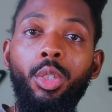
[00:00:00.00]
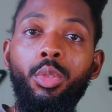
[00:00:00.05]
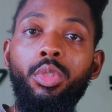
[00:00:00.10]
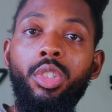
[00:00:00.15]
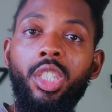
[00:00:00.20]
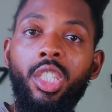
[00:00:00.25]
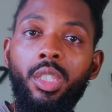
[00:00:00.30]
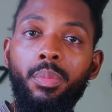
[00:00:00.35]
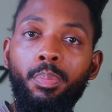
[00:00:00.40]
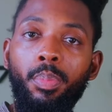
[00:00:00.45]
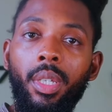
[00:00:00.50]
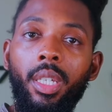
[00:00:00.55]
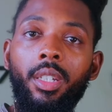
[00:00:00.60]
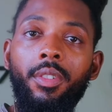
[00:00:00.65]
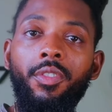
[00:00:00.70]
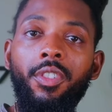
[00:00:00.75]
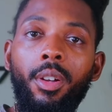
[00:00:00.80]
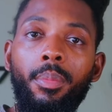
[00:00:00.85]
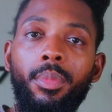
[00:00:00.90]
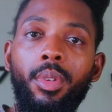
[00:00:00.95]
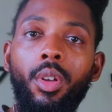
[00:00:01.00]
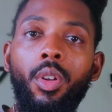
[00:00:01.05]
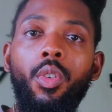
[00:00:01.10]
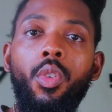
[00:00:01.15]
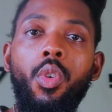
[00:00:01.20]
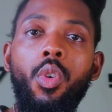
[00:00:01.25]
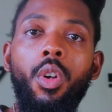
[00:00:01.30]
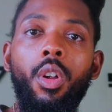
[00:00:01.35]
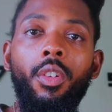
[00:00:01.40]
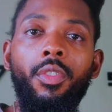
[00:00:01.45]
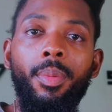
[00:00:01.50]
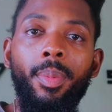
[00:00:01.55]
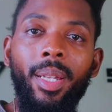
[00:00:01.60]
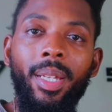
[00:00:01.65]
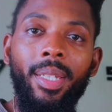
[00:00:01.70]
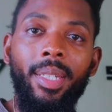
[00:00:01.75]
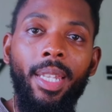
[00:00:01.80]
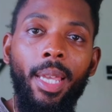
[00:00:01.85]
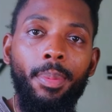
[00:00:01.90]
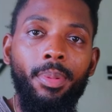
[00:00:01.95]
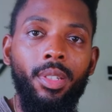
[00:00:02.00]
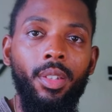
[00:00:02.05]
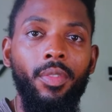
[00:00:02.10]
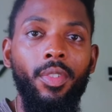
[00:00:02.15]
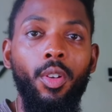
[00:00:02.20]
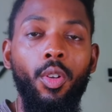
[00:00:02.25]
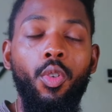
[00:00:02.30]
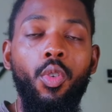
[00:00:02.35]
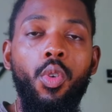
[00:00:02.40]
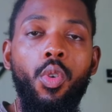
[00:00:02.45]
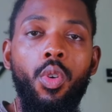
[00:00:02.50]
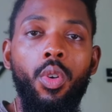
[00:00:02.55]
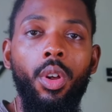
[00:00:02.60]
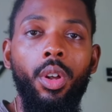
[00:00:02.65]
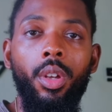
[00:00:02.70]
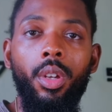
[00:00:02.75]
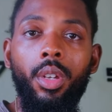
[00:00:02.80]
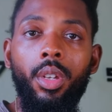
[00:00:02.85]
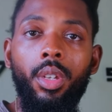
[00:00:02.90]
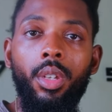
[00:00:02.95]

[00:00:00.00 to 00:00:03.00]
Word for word: you speak from your core, from the depths of your core.